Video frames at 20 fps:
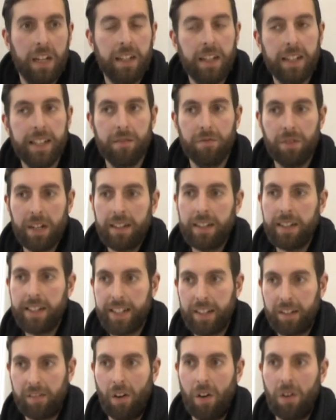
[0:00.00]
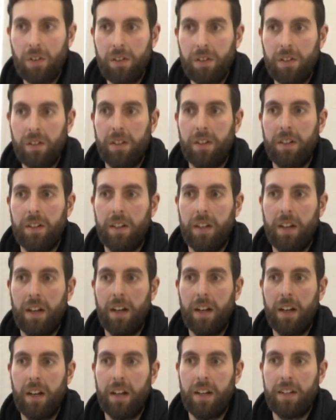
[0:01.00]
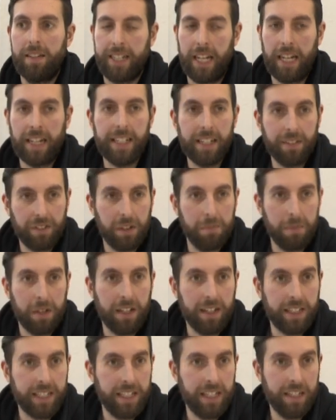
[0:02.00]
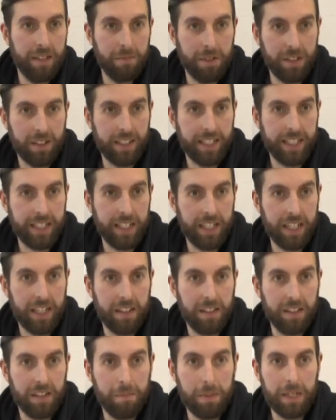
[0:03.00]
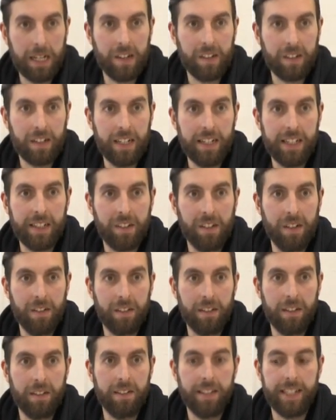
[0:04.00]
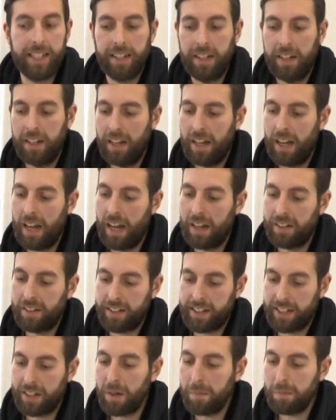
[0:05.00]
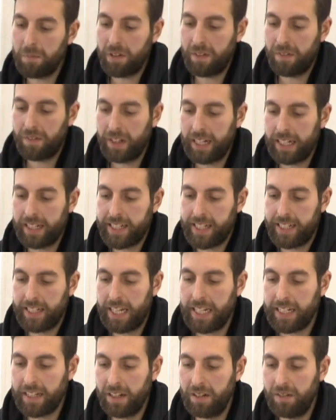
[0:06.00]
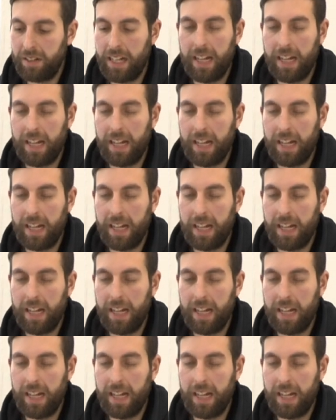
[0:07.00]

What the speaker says: There's a really strong sense of community amongst the PhD students. There's a number of things that they do.